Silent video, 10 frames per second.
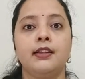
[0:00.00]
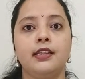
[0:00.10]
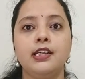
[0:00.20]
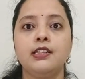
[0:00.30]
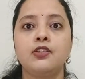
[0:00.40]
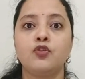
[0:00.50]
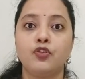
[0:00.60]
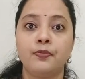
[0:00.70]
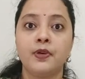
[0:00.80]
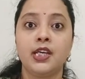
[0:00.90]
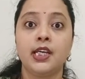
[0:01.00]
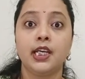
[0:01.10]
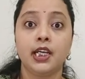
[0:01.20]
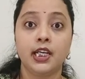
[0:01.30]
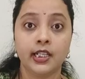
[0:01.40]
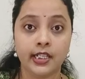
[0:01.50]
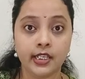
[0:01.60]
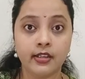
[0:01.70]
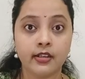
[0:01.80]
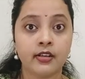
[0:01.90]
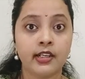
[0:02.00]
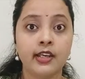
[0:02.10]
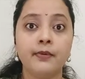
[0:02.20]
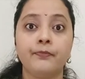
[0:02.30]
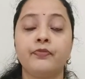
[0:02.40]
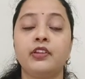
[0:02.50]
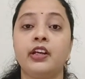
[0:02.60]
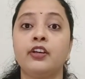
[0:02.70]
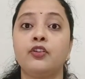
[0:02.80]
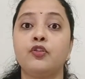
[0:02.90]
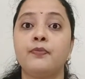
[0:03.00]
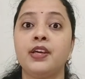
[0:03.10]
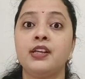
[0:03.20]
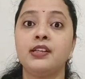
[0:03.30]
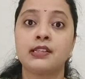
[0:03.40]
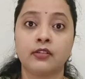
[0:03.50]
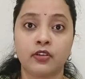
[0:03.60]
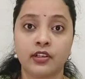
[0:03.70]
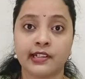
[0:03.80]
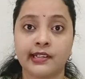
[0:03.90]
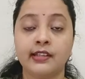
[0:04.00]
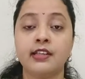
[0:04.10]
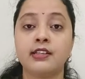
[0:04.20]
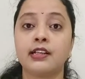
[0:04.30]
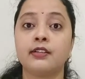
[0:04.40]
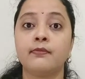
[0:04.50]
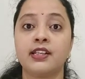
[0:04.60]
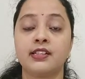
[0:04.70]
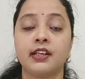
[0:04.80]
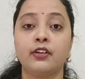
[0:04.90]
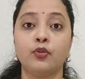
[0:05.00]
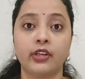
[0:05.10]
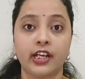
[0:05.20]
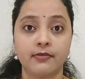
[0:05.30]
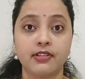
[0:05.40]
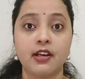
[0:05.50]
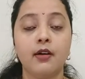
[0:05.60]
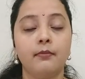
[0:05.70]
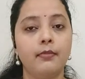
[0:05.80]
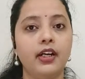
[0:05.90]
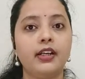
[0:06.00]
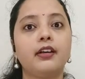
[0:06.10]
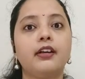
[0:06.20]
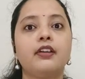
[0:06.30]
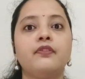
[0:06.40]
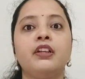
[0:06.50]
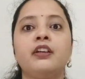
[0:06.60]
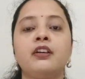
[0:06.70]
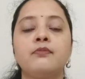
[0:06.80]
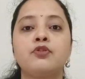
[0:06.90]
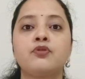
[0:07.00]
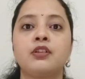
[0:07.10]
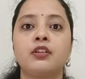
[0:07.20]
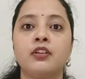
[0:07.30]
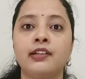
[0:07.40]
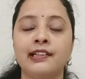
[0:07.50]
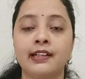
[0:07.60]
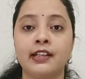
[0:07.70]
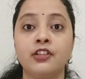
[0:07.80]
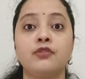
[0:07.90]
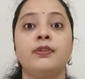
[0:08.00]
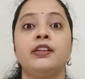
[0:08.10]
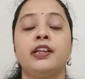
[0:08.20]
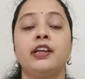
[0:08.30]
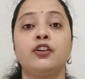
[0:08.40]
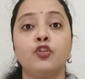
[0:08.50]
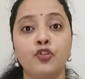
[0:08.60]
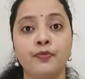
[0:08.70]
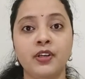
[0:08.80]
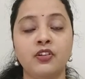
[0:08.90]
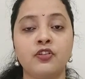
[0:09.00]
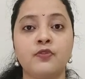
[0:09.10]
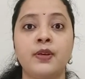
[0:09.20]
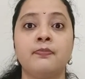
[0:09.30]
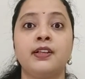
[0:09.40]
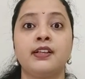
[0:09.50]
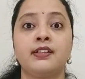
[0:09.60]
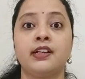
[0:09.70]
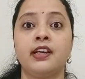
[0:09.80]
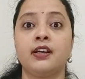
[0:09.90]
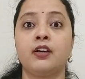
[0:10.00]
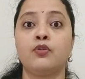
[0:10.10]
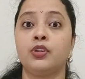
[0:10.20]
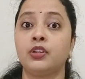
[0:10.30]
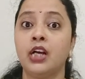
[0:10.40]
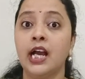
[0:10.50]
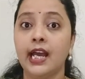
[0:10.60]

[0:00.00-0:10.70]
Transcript: These could be linearly it could be circularly. These are the basic two types. But again, when it comes to circular arrangement, it could be those people are sitting around a